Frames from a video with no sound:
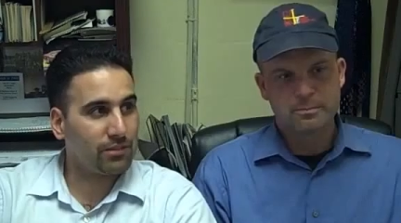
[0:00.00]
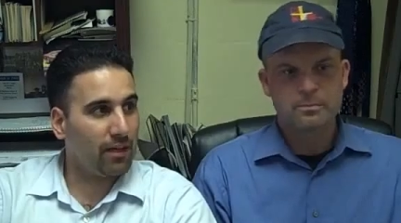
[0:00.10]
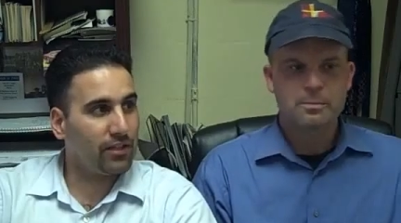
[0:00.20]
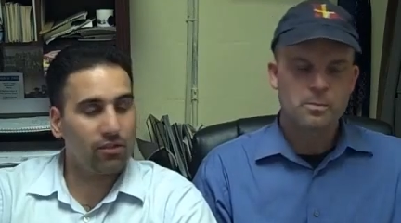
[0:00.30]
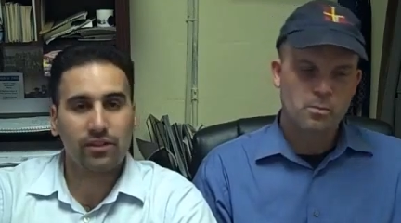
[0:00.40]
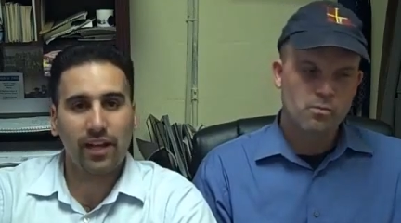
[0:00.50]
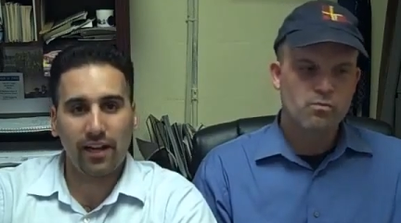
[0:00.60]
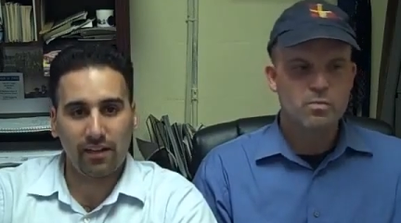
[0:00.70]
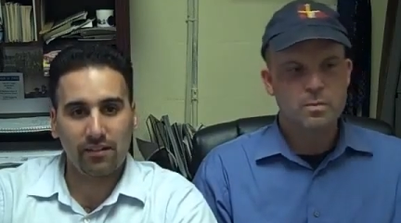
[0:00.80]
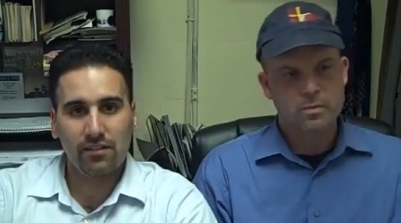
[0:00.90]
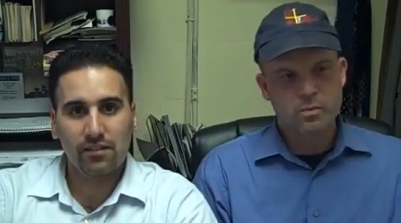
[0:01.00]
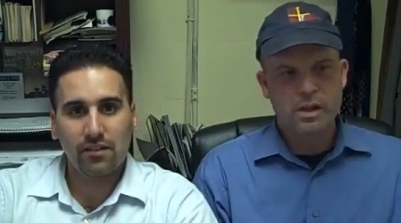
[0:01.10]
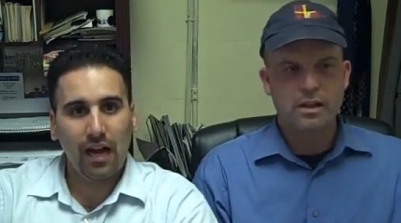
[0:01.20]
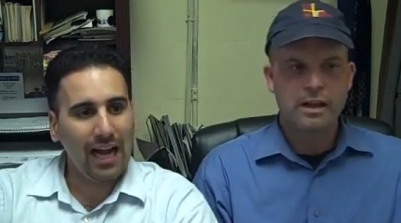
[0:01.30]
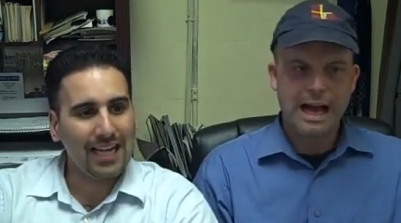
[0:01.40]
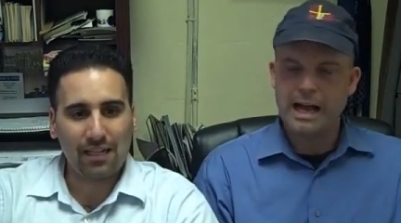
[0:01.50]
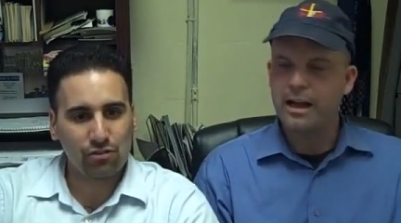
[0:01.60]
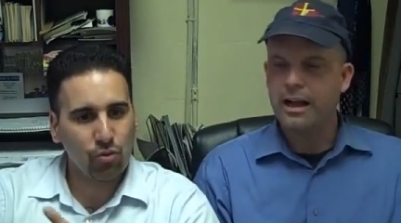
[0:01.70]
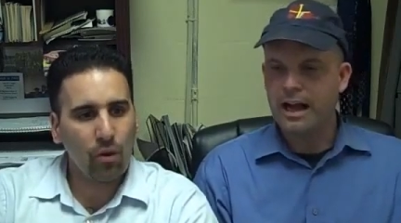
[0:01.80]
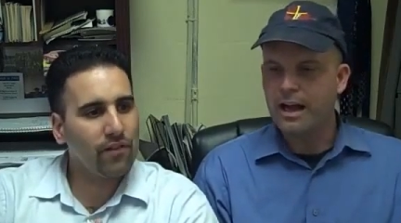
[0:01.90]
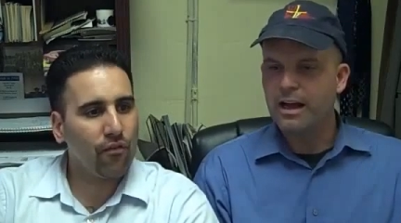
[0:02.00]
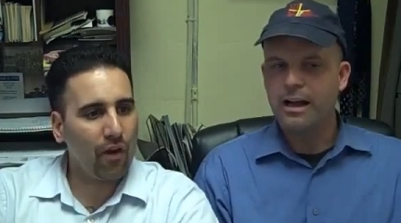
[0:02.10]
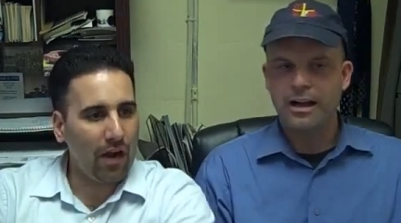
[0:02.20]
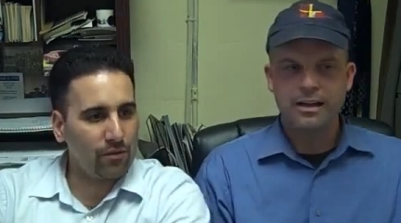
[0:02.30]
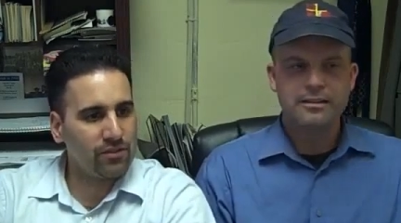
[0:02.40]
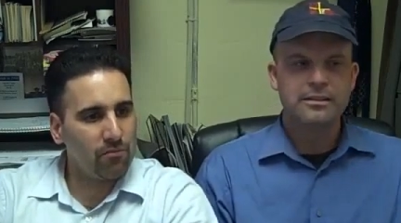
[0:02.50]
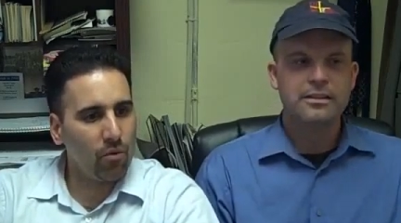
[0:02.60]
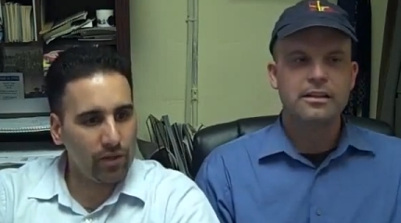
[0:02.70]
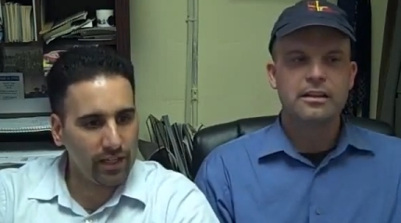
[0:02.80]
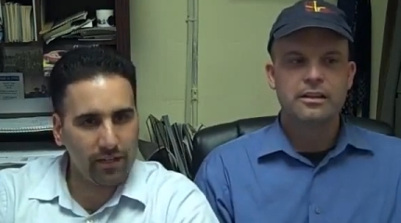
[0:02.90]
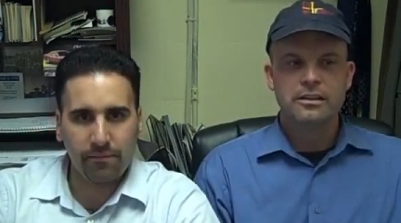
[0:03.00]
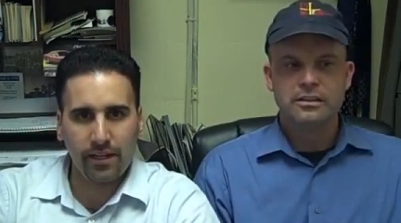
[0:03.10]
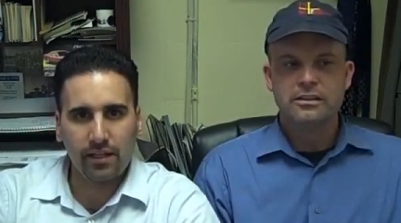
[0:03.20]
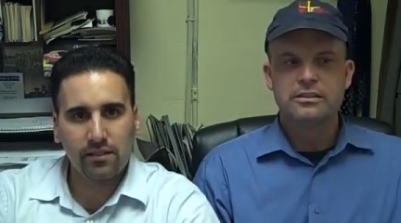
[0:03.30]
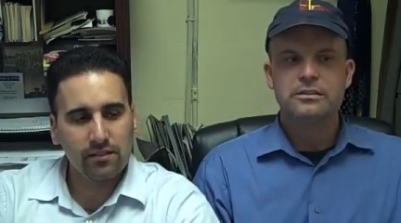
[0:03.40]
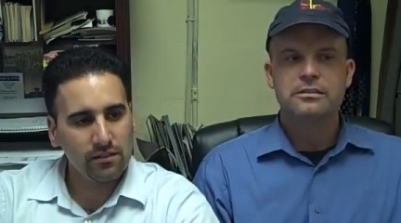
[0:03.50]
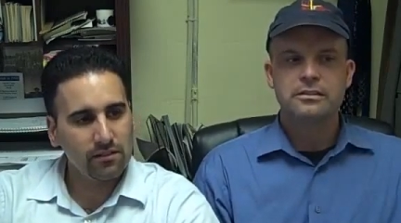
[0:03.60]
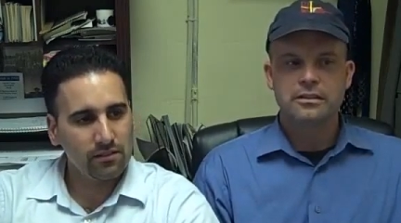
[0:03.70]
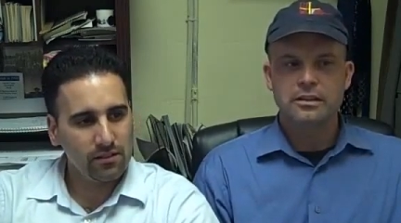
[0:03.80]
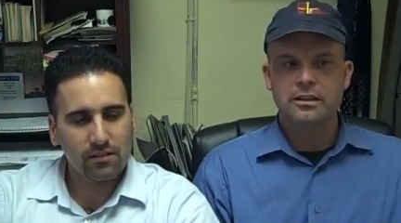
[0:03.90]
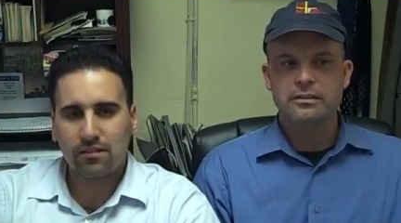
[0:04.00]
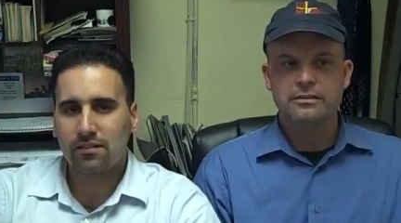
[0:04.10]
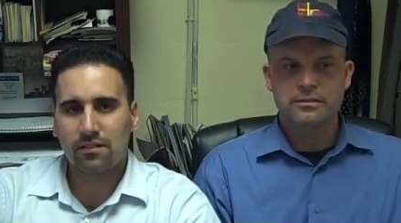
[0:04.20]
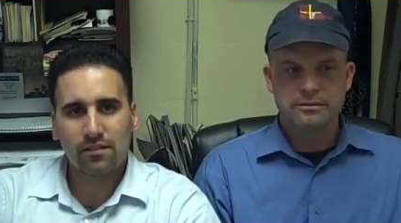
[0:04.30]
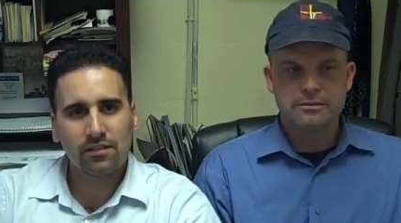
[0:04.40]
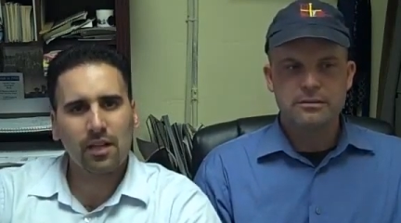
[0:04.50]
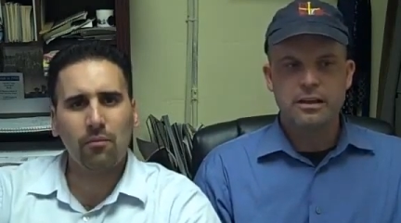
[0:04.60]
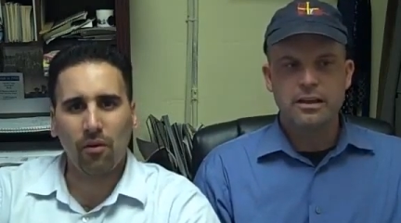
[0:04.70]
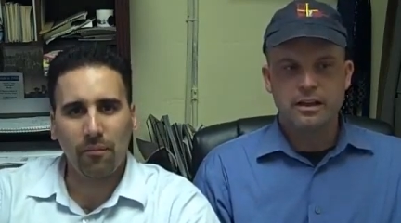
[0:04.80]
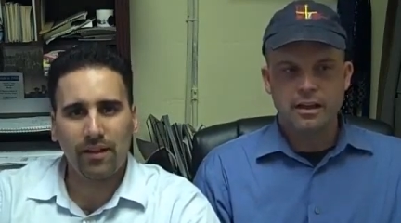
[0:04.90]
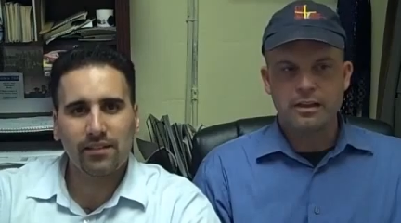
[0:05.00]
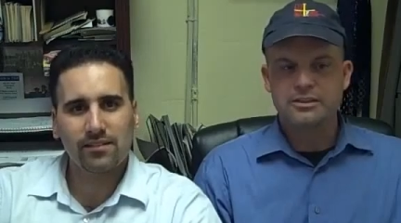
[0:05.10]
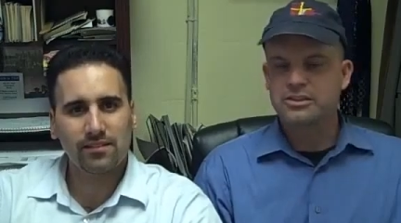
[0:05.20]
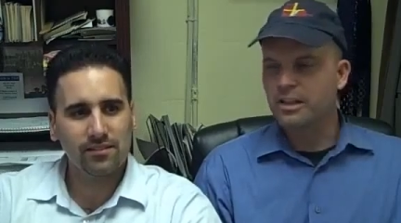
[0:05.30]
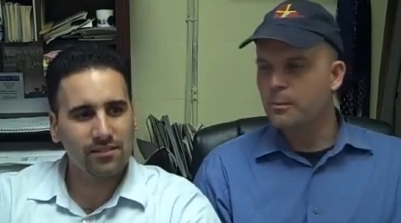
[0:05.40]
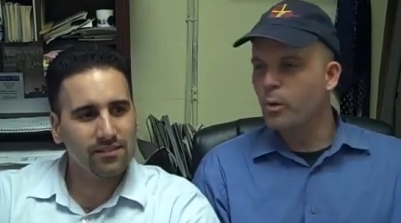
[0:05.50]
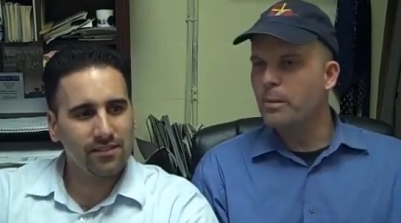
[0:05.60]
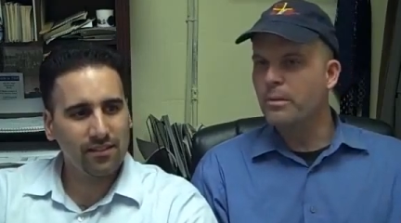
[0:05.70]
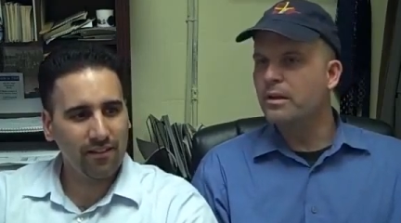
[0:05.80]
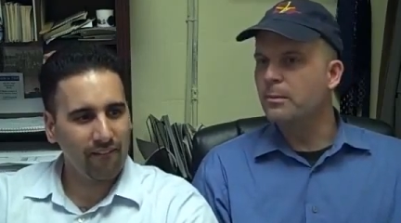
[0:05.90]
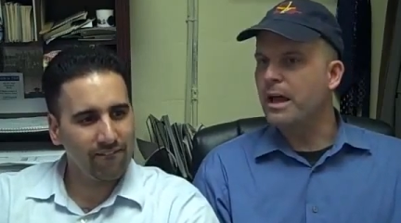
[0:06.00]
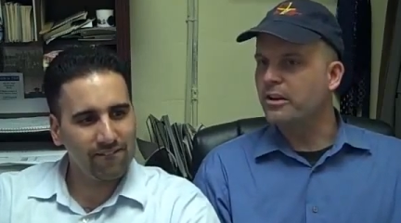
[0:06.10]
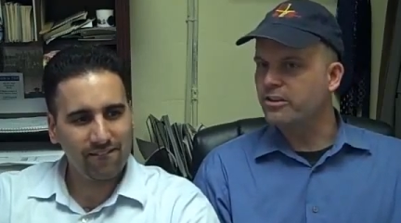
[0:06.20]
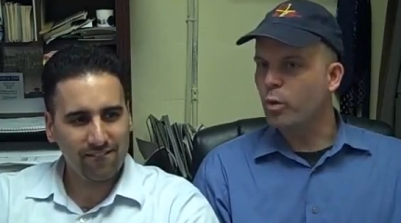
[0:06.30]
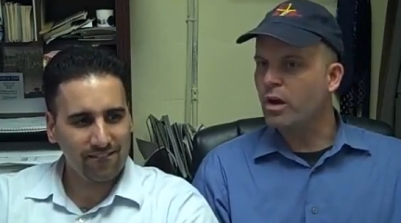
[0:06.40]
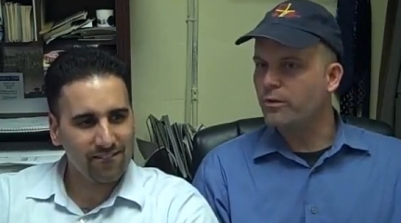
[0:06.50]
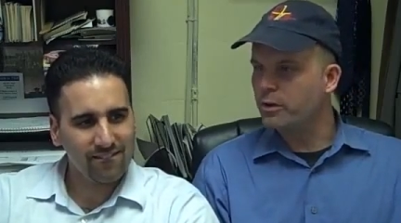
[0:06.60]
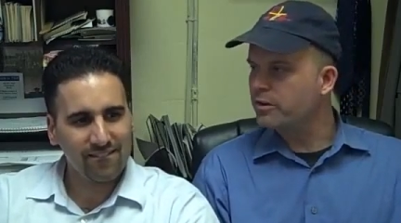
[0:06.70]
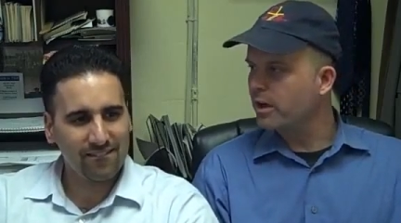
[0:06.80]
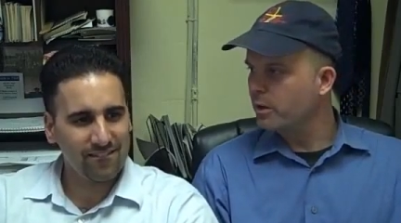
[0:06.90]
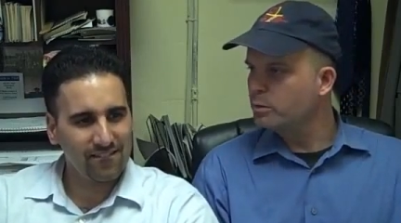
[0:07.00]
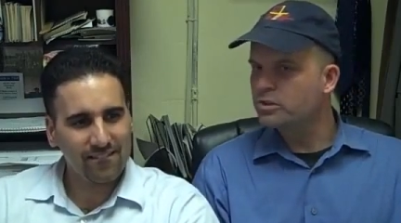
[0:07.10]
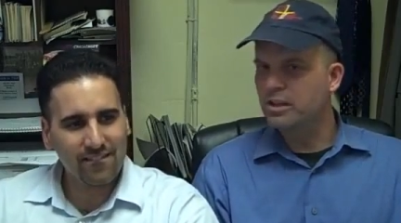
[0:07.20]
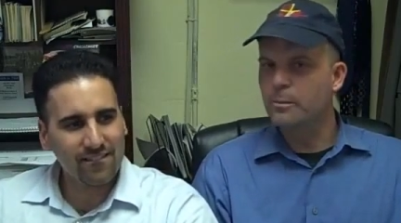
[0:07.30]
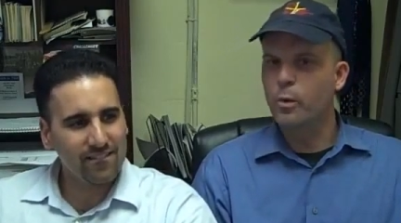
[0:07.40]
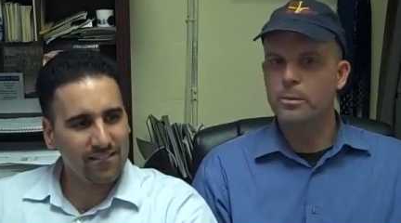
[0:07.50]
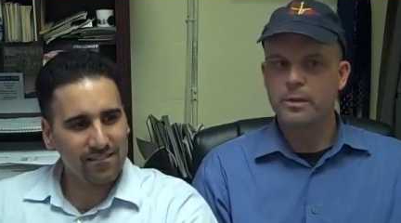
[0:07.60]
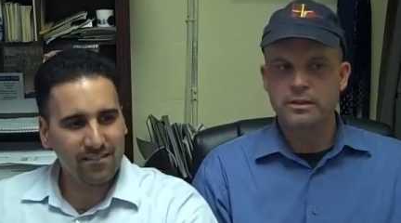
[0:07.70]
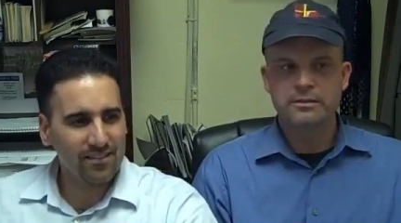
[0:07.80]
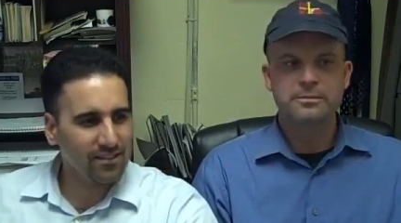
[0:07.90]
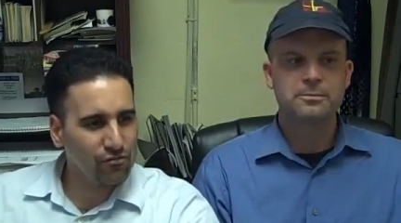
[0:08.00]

Speaker 1: That's why you don't care. I got 24 hours of mourning in me.
Speaker 2: Come on, man. Slim Whitman, about 12 years ago. Slim Whitman.